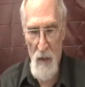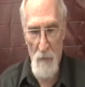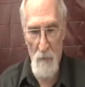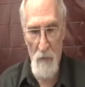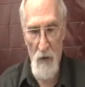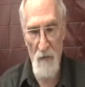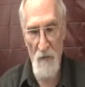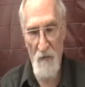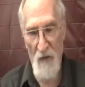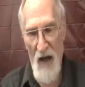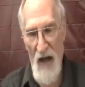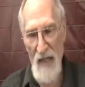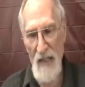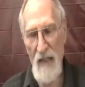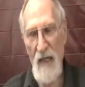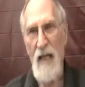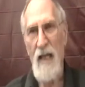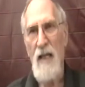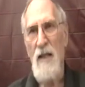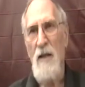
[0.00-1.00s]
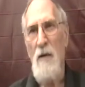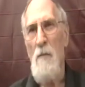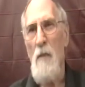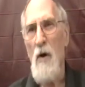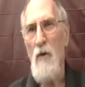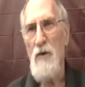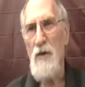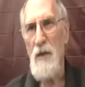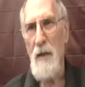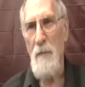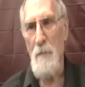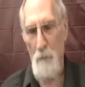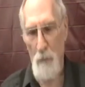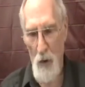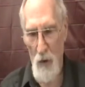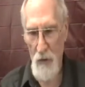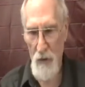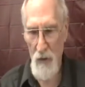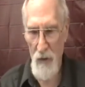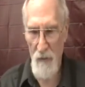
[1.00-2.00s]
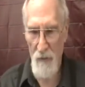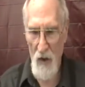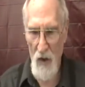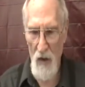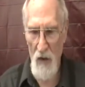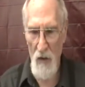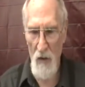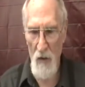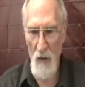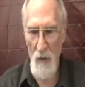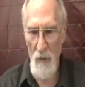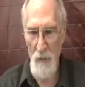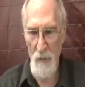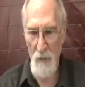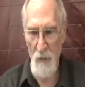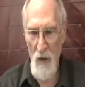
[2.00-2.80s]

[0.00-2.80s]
But finally, and the most important of all,